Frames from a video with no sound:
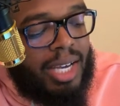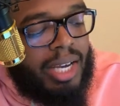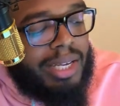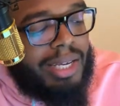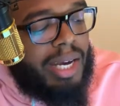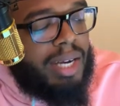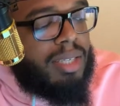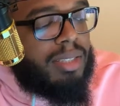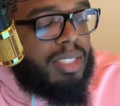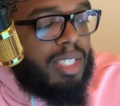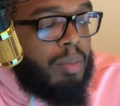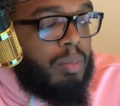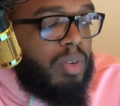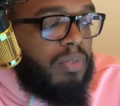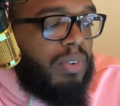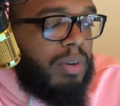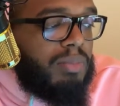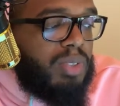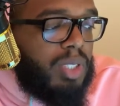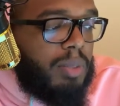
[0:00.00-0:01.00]
Y'all can tell me
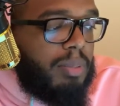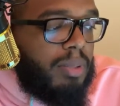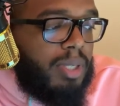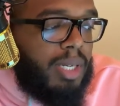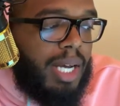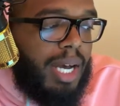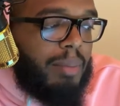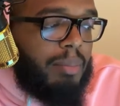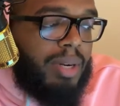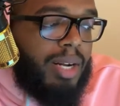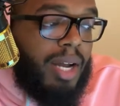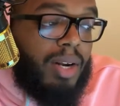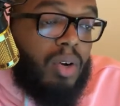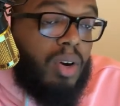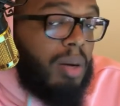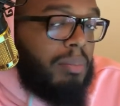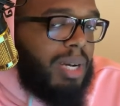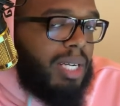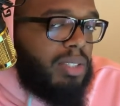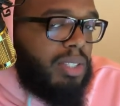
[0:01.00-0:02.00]
if I'm tripping or not, but I know
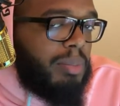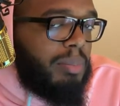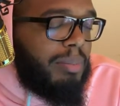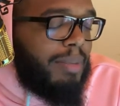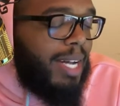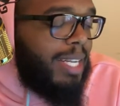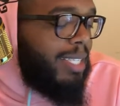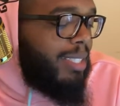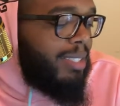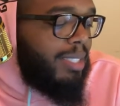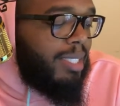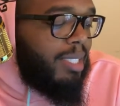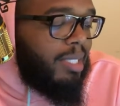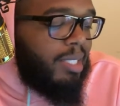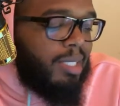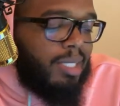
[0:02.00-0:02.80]
I'm not tripping about this either,